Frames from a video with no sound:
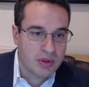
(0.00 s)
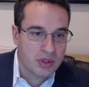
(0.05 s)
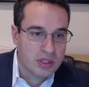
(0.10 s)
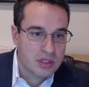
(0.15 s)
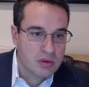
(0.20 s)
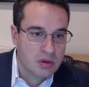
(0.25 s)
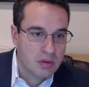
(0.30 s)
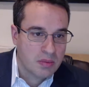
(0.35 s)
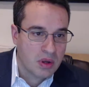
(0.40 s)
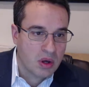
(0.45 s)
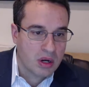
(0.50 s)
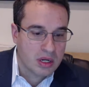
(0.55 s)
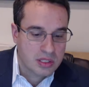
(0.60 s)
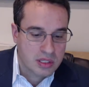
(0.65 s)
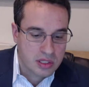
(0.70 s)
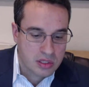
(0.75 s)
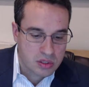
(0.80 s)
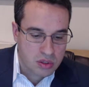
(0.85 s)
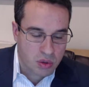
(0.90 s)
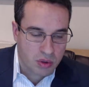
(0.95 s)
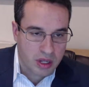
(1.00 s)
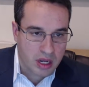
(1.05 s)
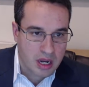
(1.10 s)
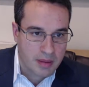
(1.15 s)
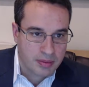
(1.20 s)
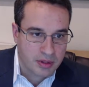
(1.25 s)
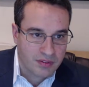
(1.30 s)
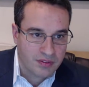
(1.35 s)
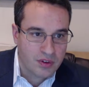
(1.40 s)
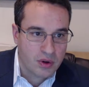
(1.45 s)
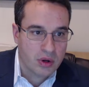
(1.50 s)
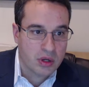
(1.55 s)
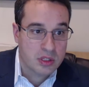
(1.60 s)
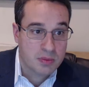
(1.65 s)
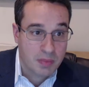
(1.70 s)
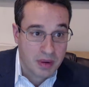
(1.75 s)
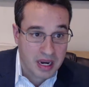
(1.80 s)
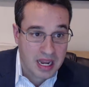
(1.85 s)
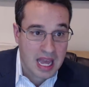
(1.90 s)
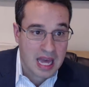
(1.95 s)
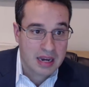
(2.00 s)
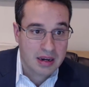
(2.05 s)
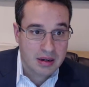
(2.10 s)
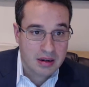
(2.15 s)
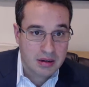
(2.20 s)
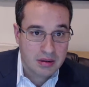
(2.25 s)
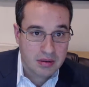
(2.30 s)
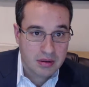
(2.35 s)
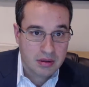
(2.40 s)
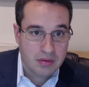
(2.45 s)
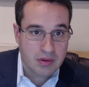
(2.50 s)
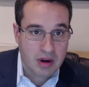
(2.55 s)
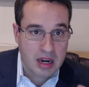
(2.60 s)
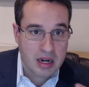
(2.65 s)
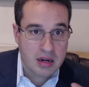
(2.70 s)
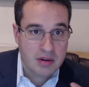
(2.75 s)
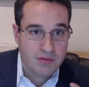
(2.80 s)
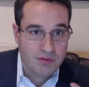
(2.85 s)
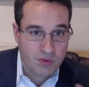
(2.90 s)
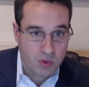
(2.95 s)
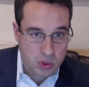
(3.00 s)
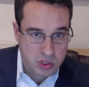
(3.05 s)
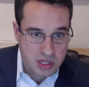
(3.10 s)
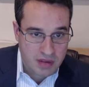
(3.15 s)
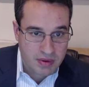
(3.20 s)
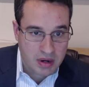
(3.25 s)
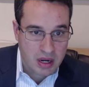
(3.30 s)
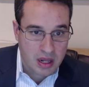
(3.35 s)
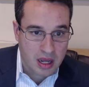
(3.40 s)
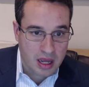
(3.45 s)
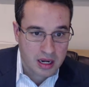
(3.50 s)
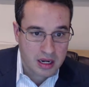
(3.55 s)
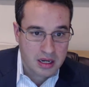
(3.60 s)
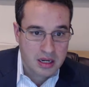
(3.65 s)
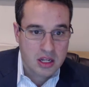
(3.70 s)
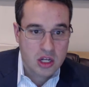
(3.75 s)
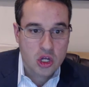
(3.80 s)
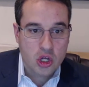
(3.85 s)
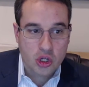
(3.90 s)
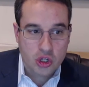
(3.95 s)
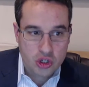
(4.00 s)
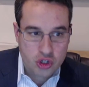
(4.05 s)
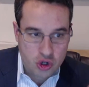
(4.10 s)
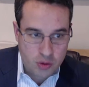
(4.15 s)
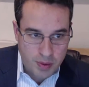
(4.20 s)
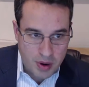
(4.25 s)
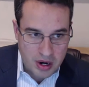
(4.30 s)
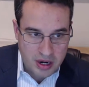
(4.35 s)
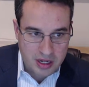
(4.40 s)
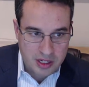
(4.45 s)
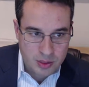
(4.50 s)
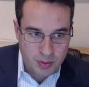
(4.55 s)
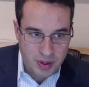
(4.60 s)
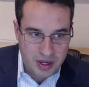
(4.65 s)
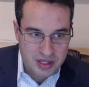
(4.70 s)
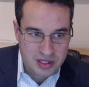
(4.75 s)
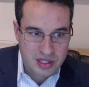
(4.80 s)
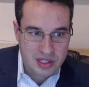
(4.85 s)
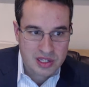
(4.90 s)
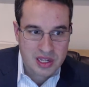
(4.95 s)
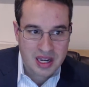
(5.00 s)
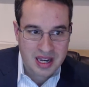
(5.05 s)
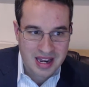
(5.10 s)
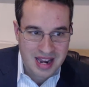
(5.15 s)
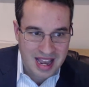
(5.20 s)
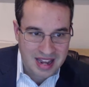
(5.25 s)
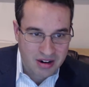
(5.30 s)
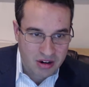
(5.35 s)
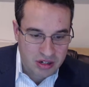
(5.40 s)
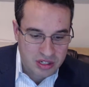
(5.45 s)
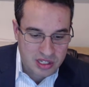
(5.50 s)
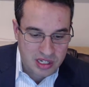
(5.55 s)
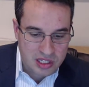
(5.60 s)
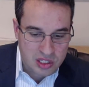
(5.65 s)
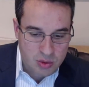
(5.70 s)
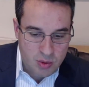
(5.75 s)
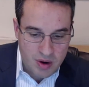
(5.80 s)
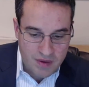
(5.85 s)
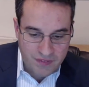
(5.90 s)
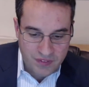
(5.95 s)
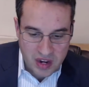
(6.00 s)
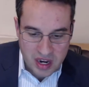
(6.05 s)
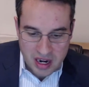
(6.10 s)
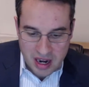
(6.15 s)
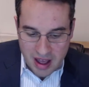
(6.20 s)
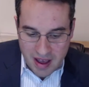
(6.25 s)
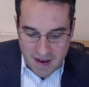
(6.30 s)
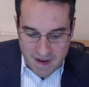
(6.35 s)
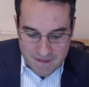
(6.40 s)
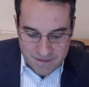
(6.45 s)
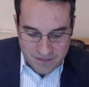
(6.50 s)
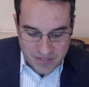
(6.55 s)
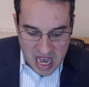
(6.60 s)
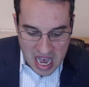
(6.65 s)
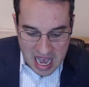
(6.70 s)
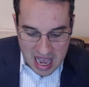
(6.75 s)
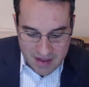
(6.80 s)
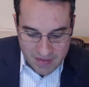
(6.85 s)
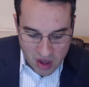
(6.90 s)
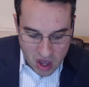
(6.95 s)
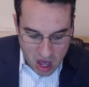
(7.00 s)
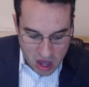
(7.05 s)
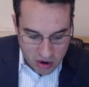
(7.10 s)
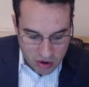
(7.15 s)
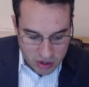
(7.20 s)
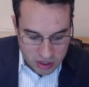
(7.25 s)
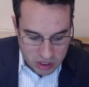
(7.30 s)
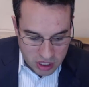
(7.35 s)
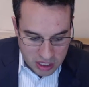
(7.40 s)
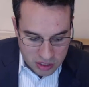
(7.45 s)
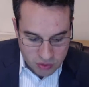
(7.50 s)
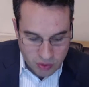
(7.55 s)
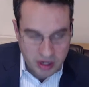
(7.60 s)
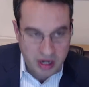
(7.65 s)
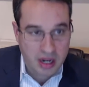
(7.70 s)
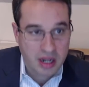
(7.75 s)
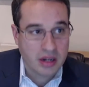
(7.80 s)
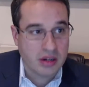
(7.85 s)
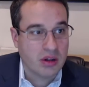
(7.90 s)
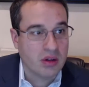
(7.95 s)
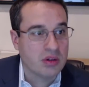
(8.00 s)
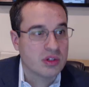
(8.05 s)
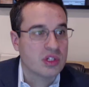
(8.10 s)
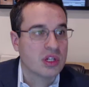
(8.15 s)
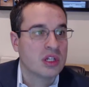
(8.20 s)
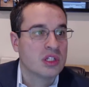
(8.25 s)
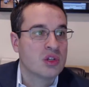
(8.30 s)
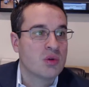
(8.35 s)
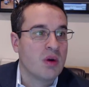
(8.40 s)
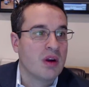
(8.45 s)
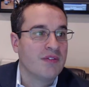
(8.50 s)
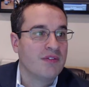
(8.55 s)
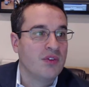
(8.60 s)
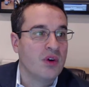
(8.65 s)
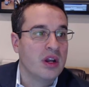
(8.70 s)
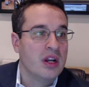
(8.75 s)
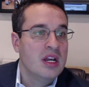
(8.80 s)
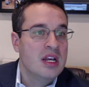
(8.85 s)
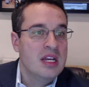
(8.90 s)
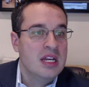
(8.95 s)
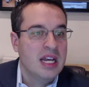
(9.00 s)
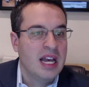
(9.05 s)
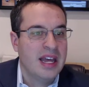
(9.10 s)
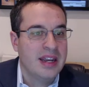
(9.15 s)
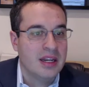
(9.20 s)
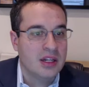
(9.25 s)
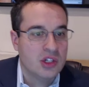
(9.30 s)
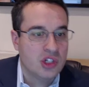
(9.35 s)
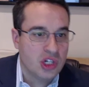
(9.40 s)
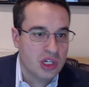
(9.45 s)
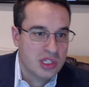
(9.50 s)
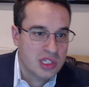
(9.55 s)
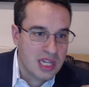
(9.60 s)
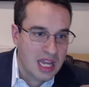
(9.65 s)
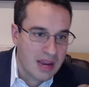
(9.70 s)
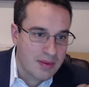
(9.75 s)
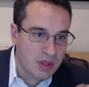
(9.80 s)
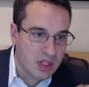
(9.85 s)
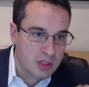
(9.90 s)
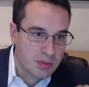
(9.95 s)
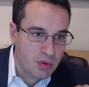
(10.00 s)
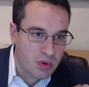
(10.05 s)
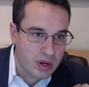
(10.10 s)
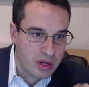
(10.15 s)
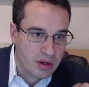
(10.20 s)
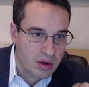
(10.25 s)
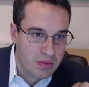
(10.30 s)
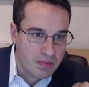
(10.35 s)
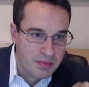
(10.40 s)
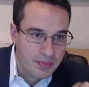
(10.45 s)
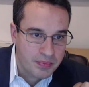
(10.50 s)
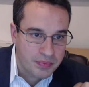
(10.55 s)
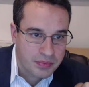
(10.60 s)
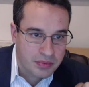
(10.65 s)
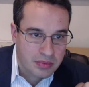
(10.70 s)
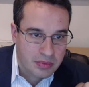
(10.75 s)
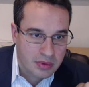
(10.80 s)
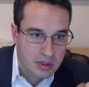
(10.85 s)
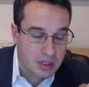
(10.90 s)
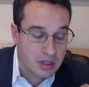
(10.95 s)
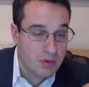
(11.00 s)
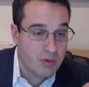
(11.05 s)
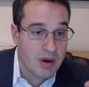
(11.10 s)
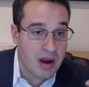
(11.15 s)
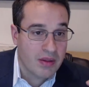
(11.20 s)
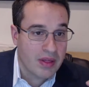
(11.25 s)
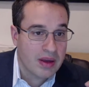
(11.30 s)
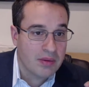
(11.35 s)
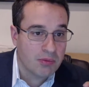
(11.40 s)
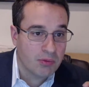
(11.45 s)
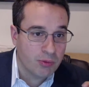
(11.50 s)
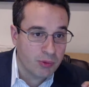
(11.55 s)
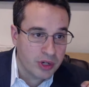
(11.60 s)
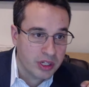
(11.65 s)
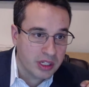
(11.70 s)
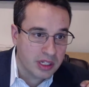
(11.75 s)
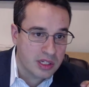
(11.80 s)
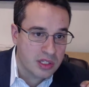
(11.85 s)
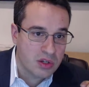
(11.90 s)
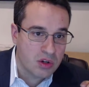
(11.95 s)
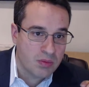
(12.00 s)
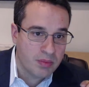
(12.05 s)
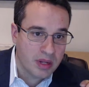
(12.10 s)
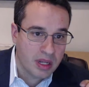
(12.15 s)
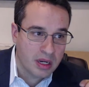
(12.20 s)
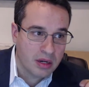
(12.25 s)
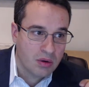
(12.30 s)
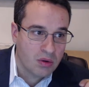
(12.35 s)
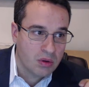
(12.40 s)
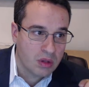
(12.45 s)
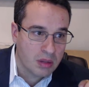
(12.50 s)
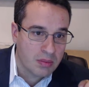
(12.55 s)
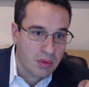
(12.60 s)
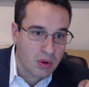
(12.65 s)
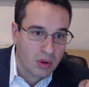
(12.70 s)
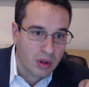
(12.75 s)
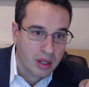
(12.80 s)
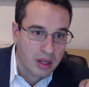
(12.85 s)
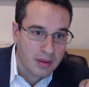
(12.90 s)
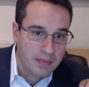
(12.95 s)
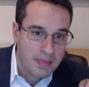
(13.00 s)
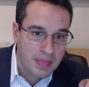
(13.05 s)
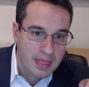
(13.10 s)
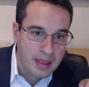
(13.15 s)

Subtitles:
about this one, to be honest, because there's only a couple of photos. But again, right, $479, 2 parking spaces, 906 square feet, $529 a square foot. And just to hammer this point home, wow, that really zoomed in. Holy moly.